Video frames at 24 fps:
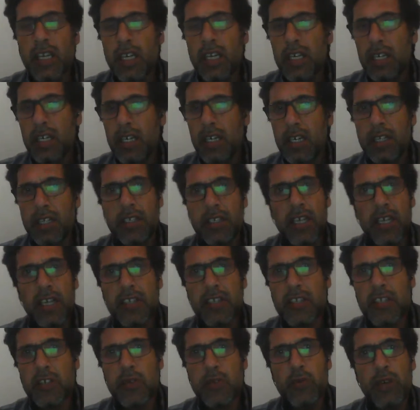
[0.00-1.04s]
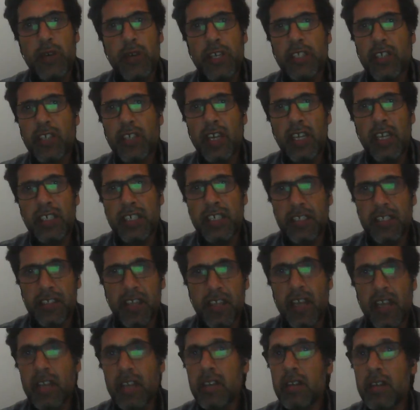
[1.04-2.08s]
Her daughter too acknowledges
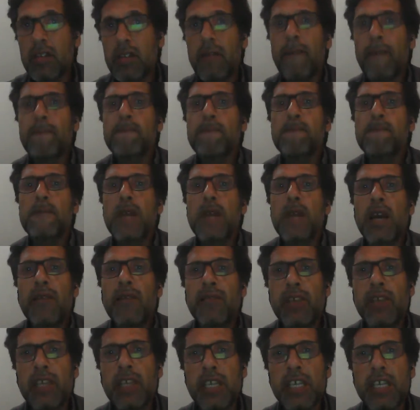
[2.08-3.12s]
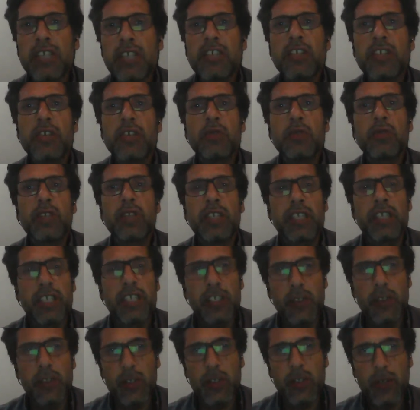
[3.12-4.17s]
her affiliation to the
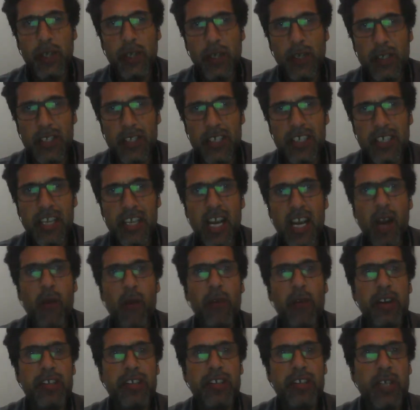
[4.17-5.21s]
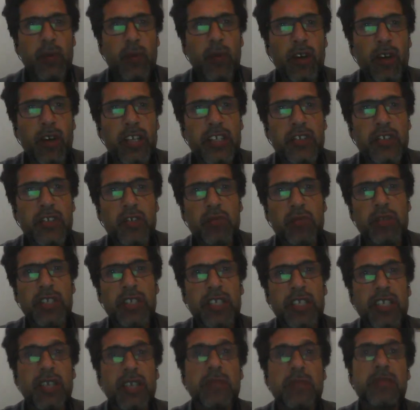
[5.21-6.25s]
new religion. However, she wants to be
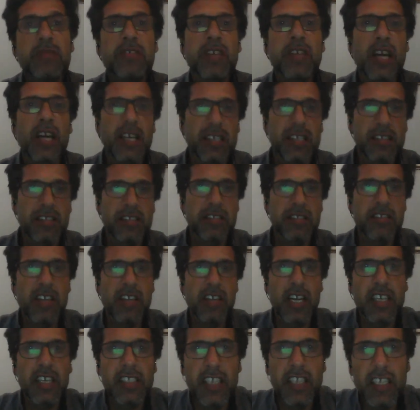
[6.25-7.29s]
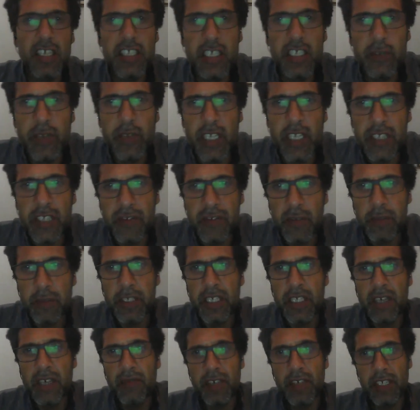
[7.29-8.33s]
circumcised like the other village
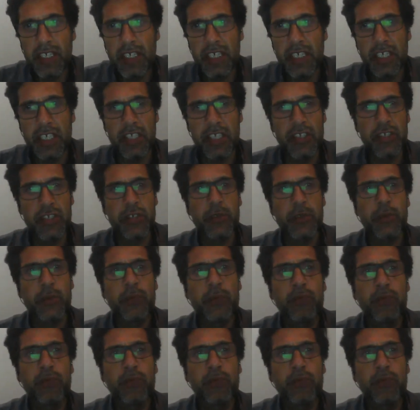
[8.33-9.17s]
women of her age.